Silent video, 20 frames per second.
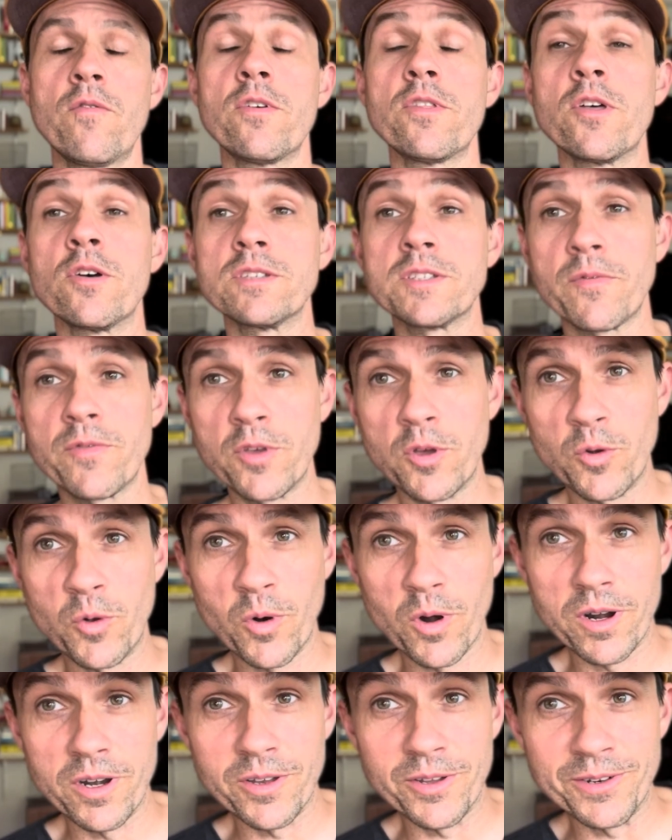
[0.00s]
For those of you
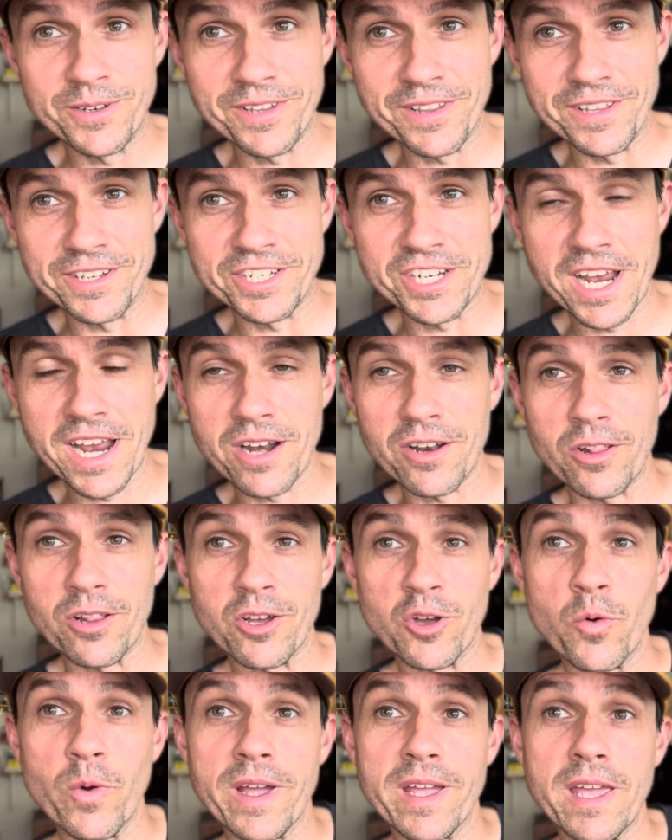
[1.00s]
who are new to the channel,
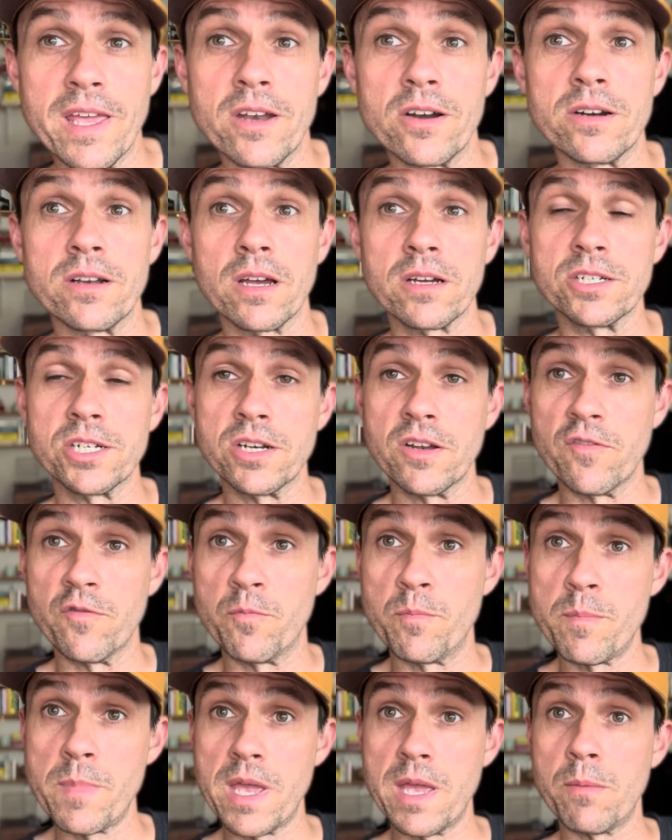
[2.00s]
a quick introduction
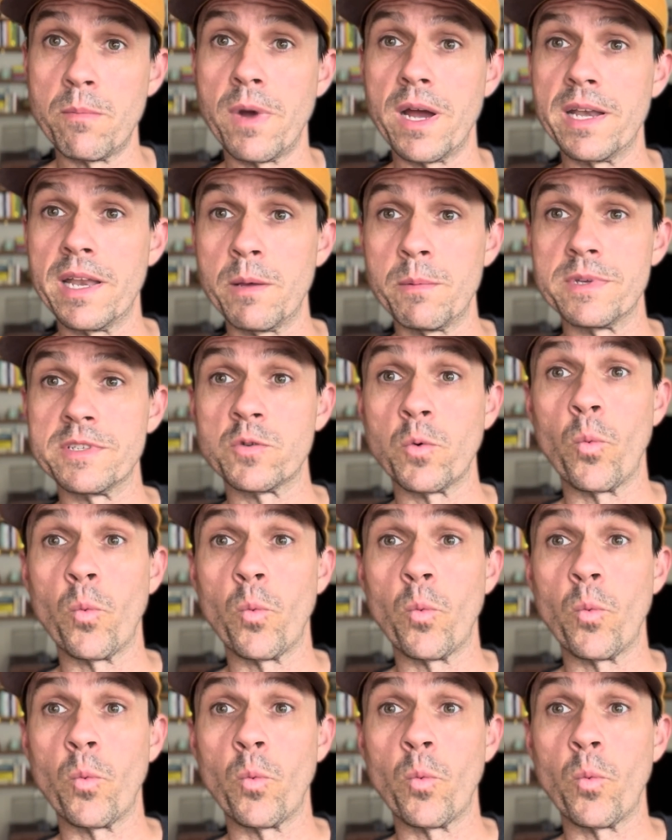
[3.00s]
of me. My name is